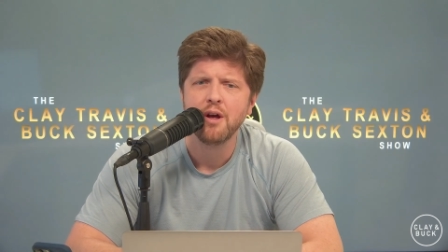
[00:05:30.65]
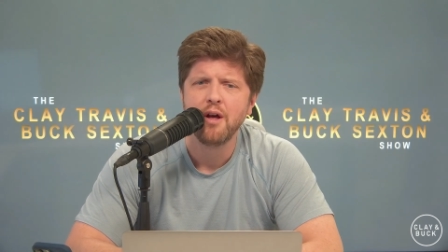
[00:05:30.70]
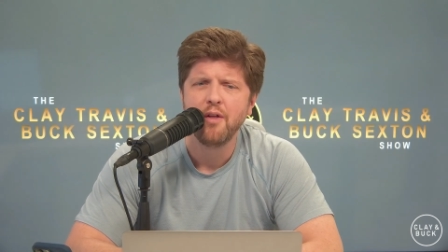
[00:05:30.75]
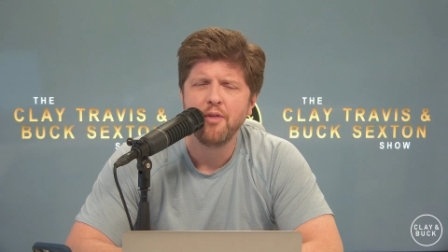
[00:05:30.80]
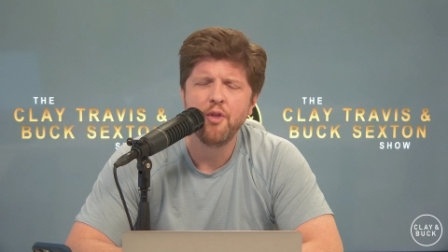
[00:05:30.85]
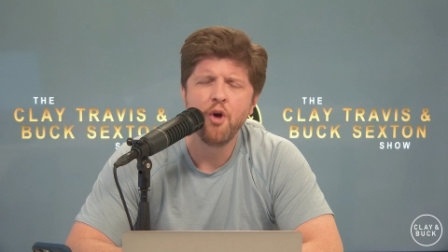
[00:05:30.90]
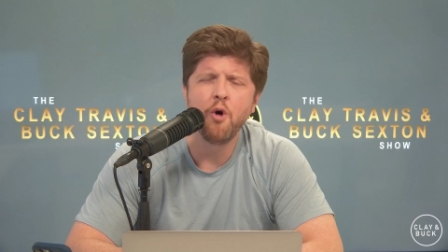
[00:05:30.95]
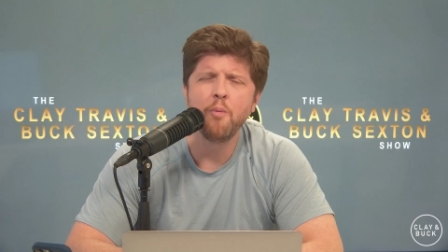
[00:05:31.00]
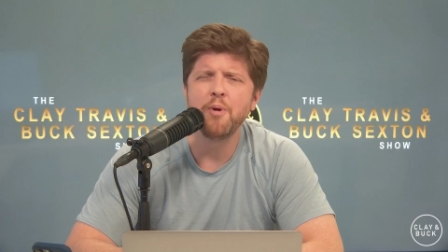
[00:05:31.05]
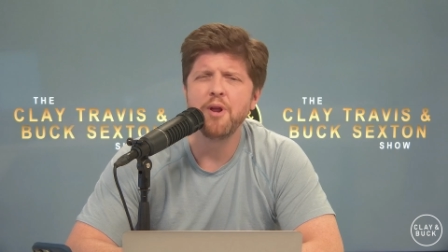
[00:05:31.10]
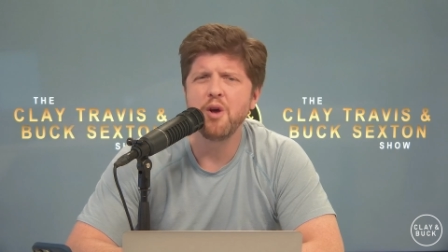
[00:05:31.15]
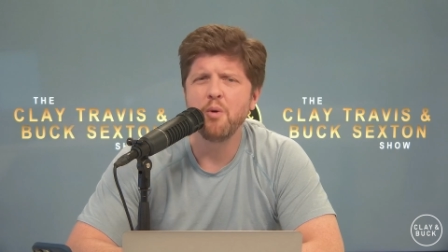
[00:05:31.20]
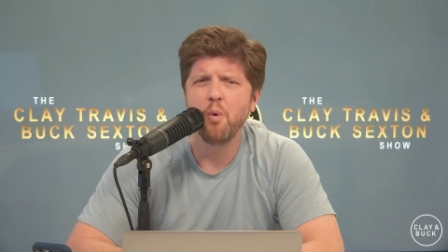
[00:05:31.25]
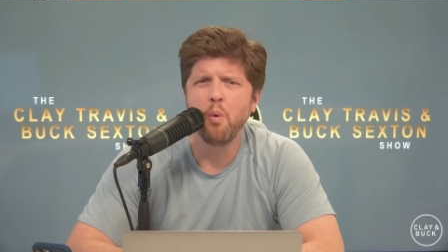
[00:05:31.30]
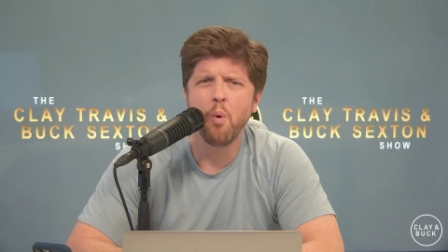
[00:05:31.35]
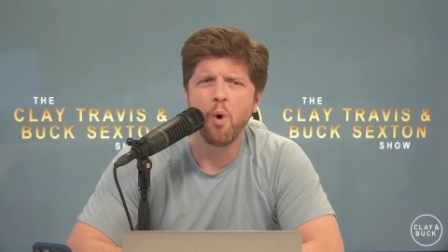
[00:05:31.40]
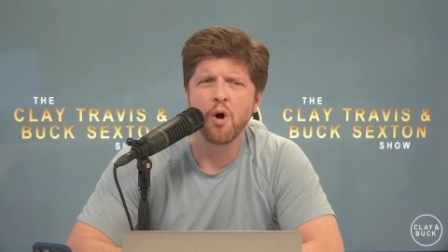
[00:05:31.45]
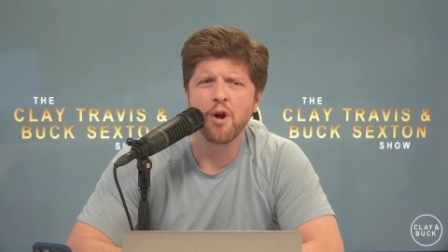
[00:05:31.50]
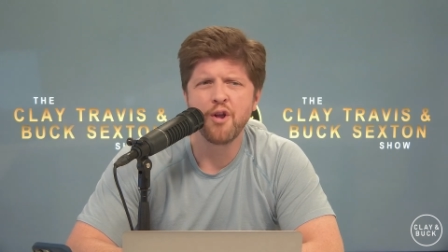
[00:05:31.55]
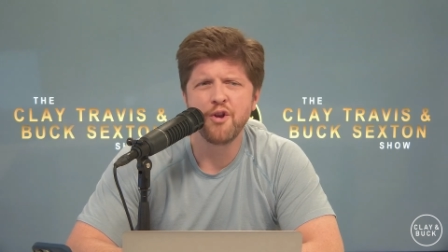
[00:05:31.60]
Nobody will
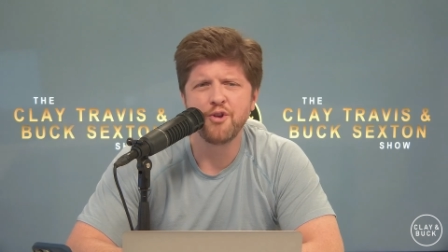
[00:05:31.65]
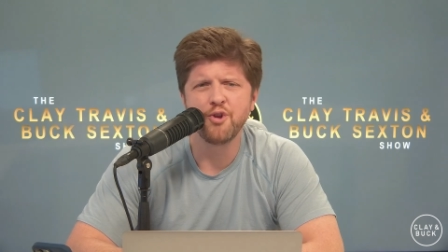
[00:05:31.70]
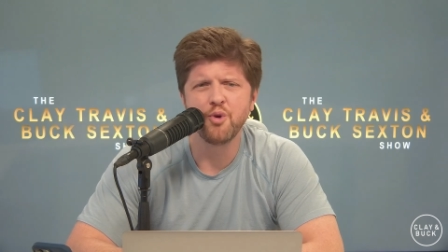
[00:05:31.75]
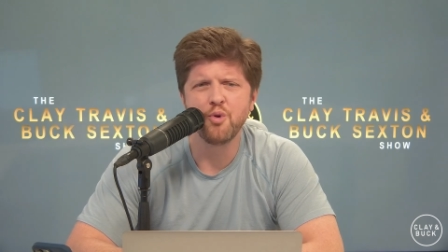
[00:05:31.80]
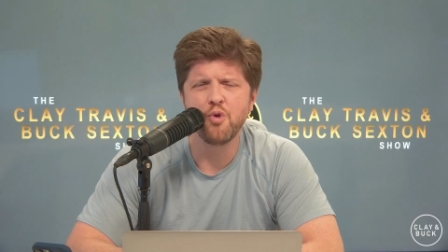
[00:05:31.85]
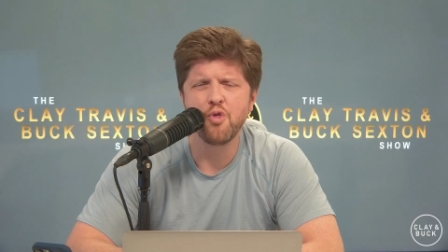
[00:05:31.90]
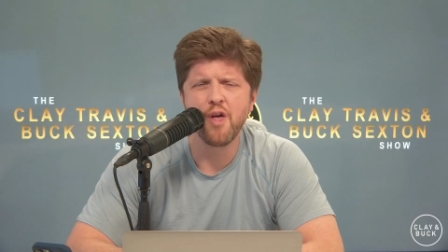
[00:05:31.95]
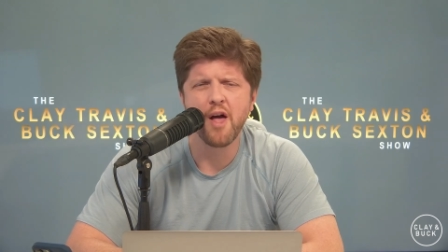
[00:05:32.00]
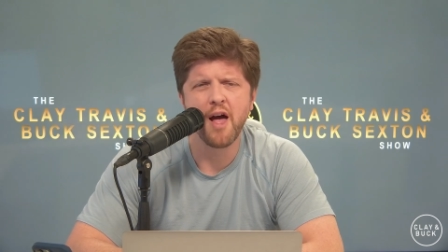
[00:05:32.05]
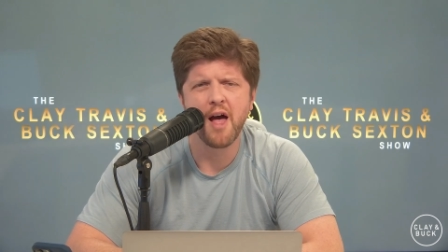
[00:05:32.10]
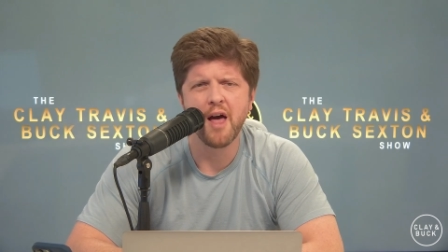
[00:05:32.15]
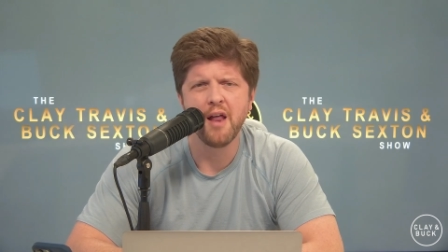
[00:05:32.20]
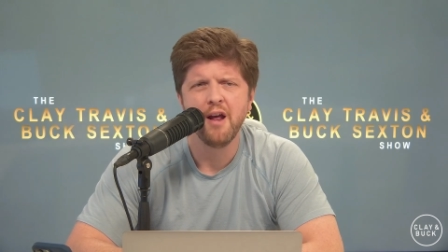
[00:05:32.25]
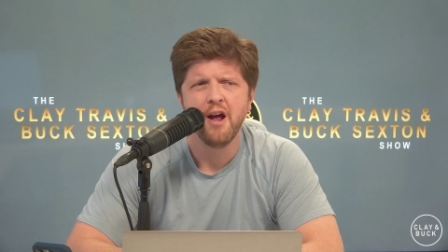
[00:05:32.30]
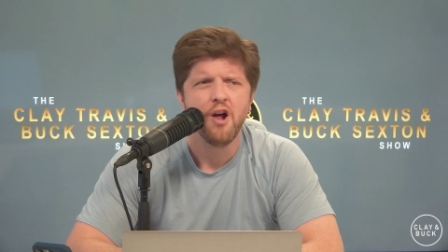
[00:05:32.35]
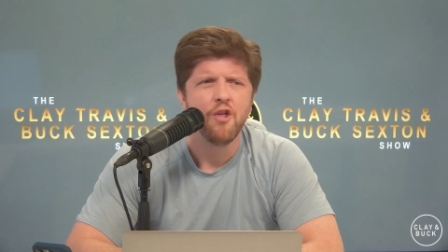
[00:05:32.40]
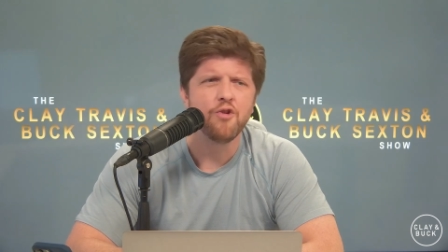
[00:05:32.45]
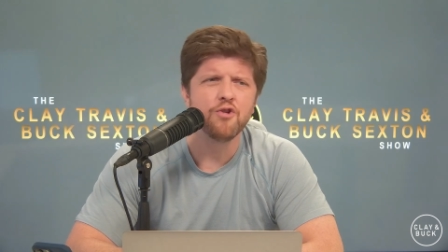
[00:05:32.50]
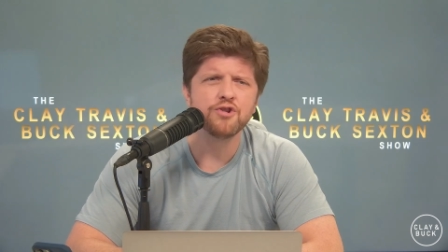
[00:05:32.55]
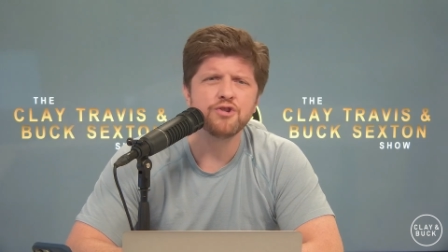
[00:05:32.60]
want to do that.
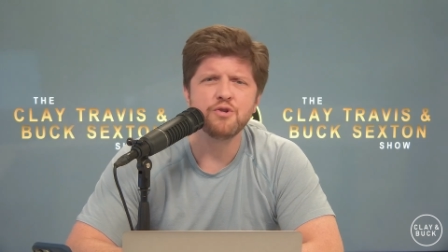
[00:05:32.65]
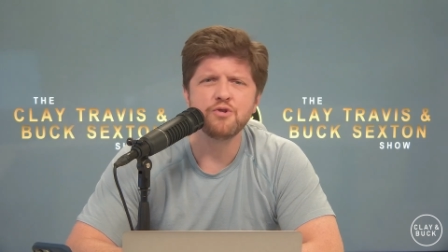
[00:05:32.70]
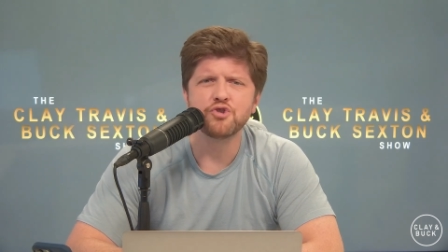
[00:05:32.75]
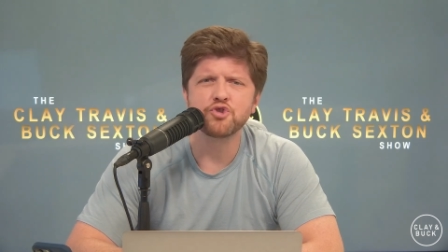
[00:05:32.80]
There's no